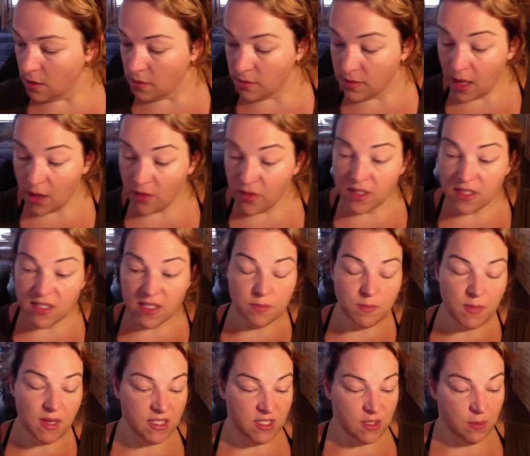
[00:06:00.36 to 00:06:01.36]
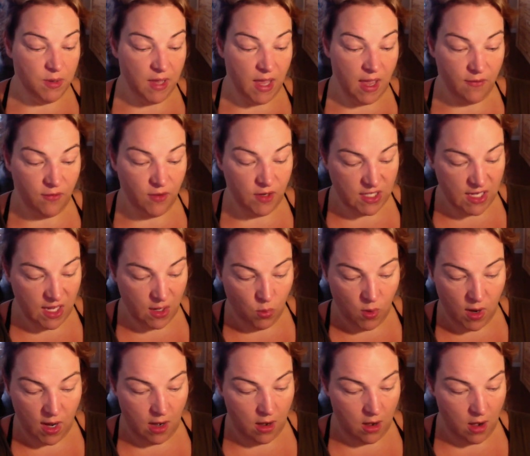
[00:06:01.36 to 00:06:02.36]
Now this is meant to be everyday
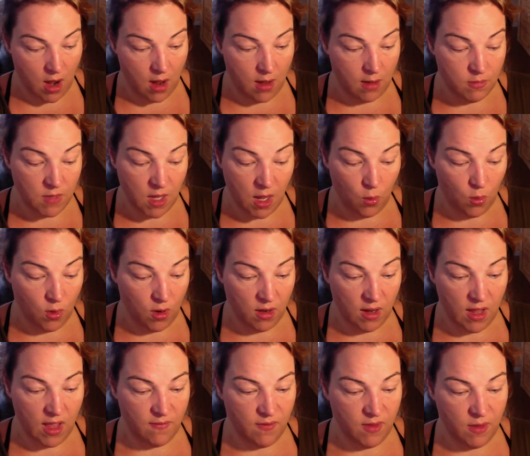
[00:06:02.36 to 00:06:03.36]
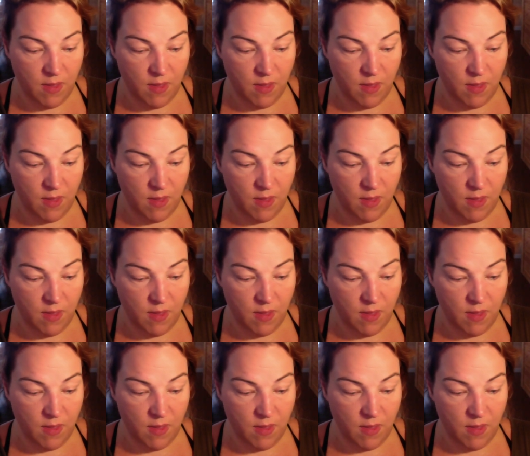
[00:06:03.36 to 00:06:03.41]
wear. I'm not wearing heavy